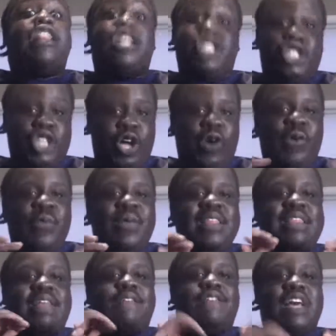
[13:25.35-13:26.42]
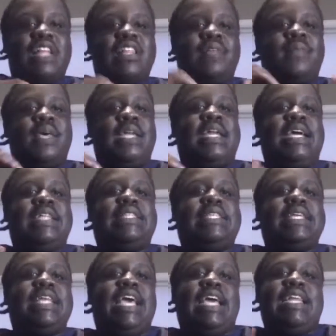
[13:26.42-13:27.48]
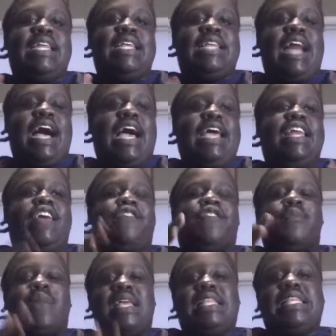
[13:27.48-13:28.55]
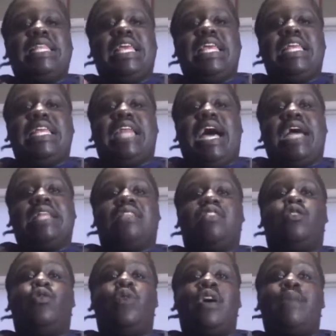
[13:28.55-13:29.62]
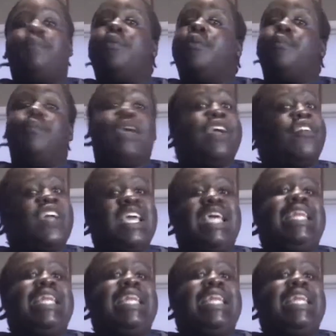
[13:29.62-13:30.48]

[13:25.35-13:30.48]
The show was developed in 1989, and from 1989 to it premiering